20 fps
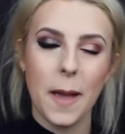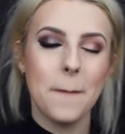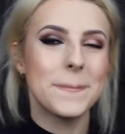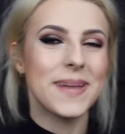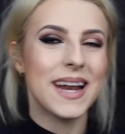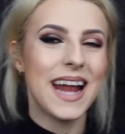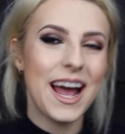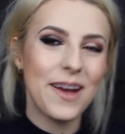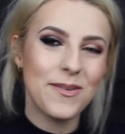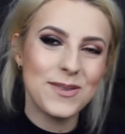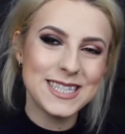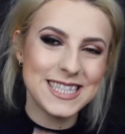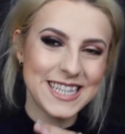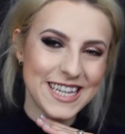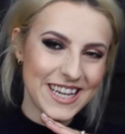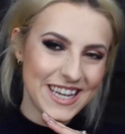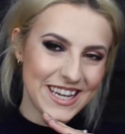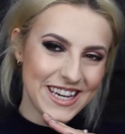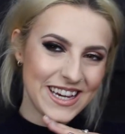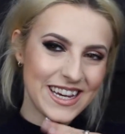But I was
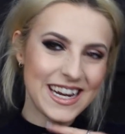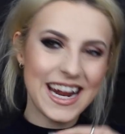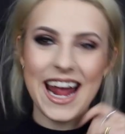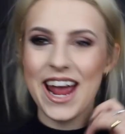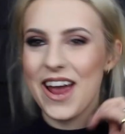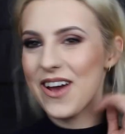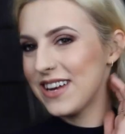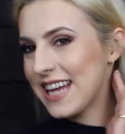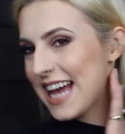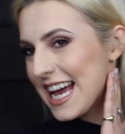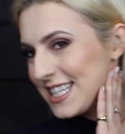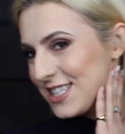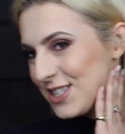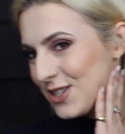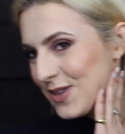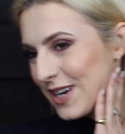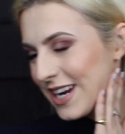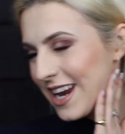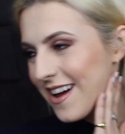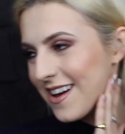good. I only had
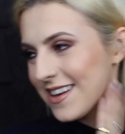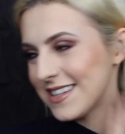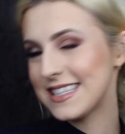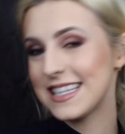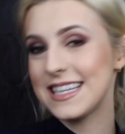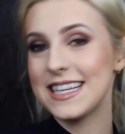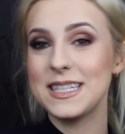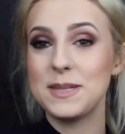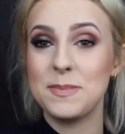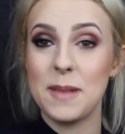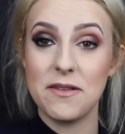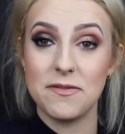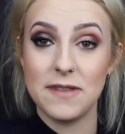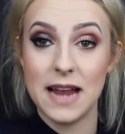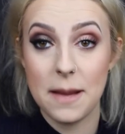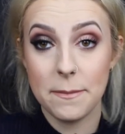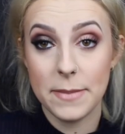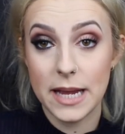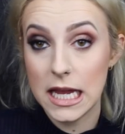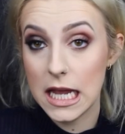2 glasses. My
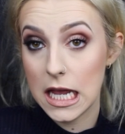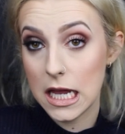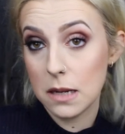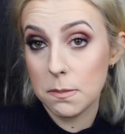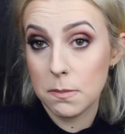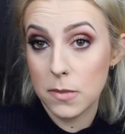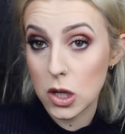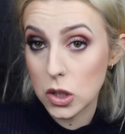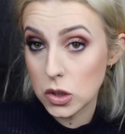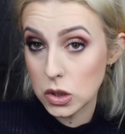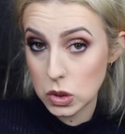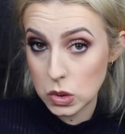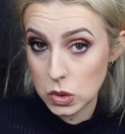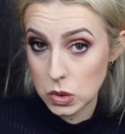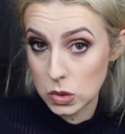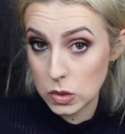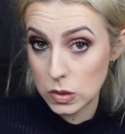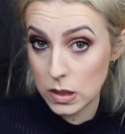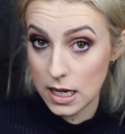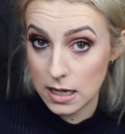flatmate had a
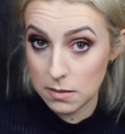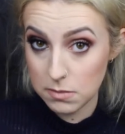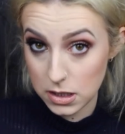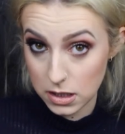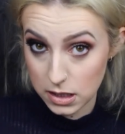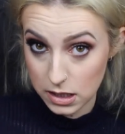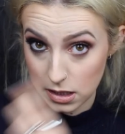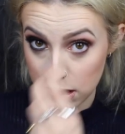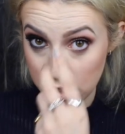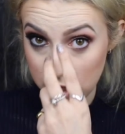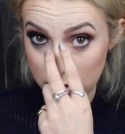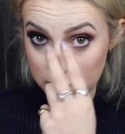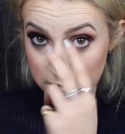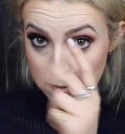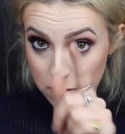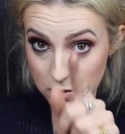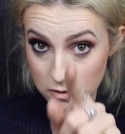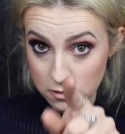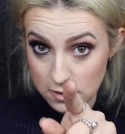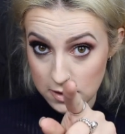bottle. I'm looking at you,
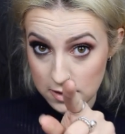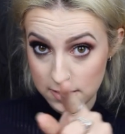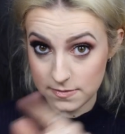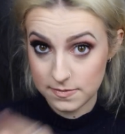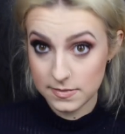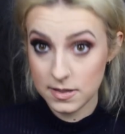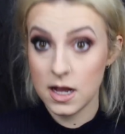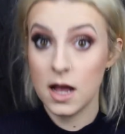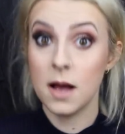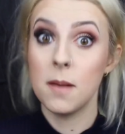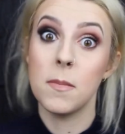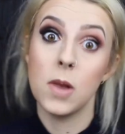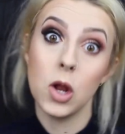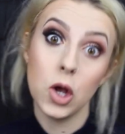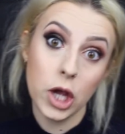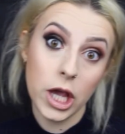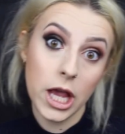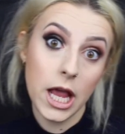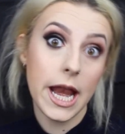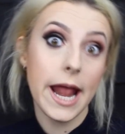Flora. I'm
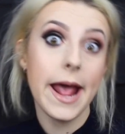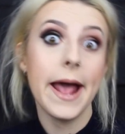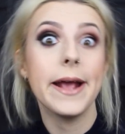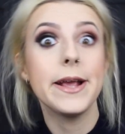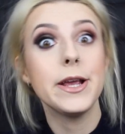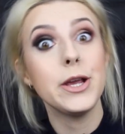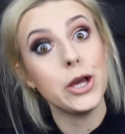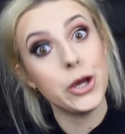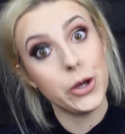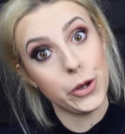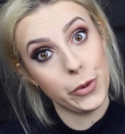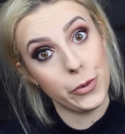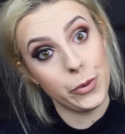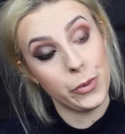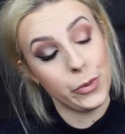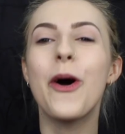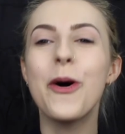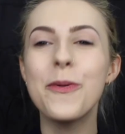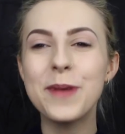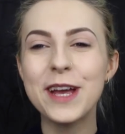looking at you.
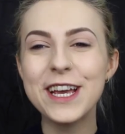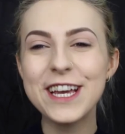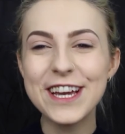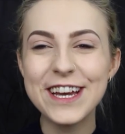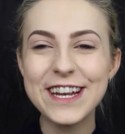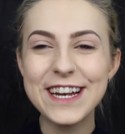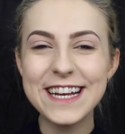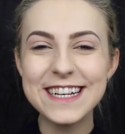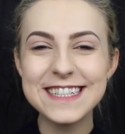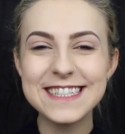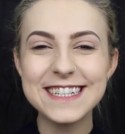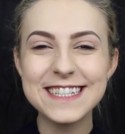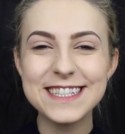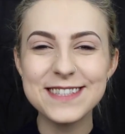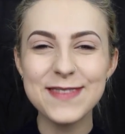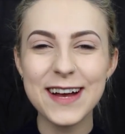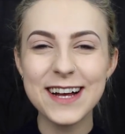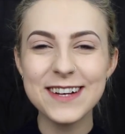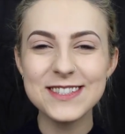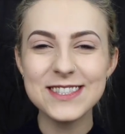Oh my goodness, it
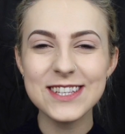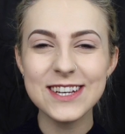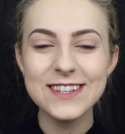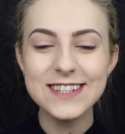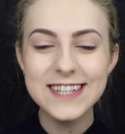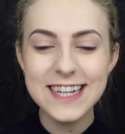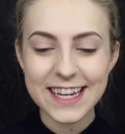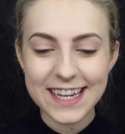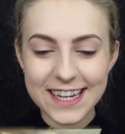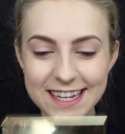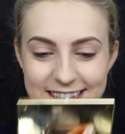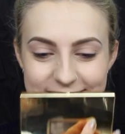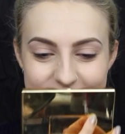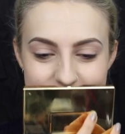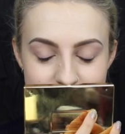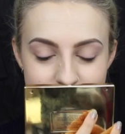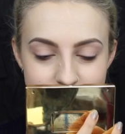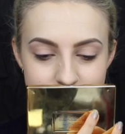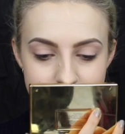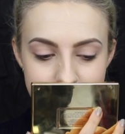smells so good.
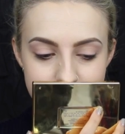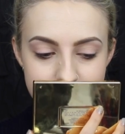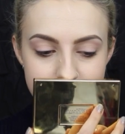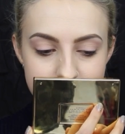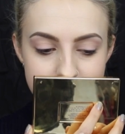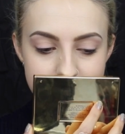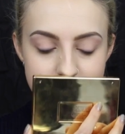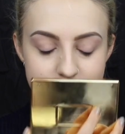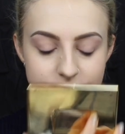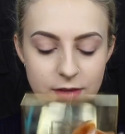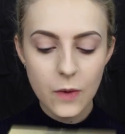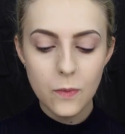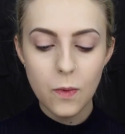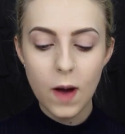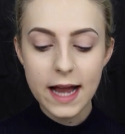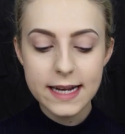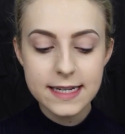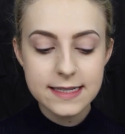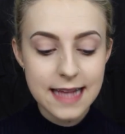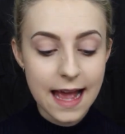
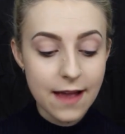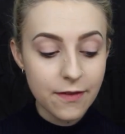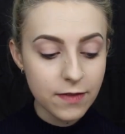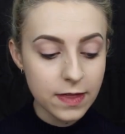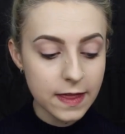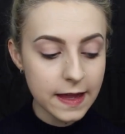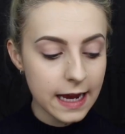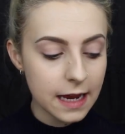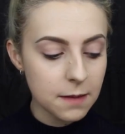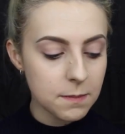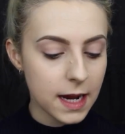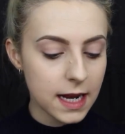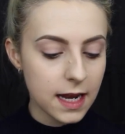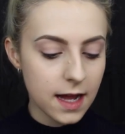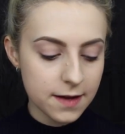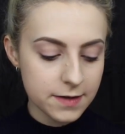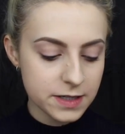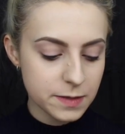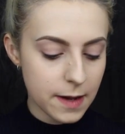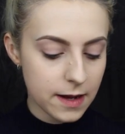Why does everything in my
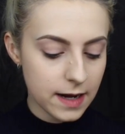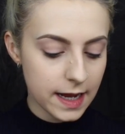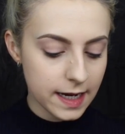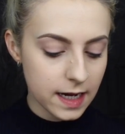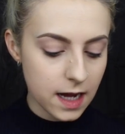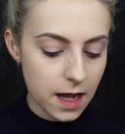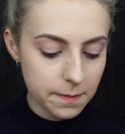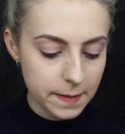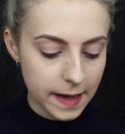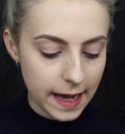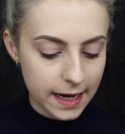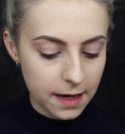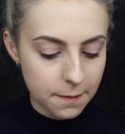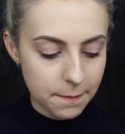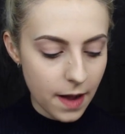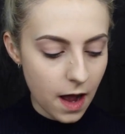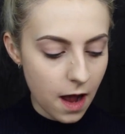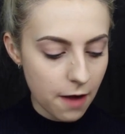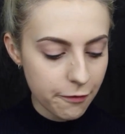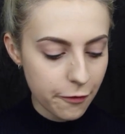life smell like cupcake
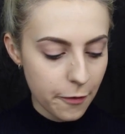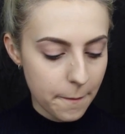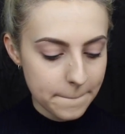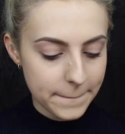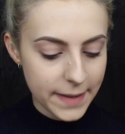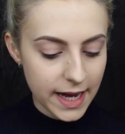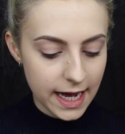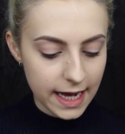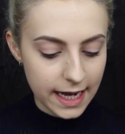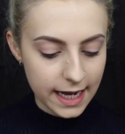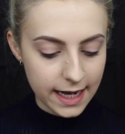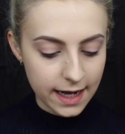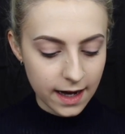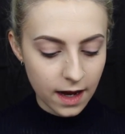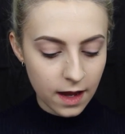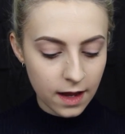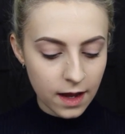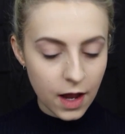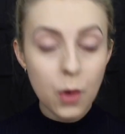apart from me?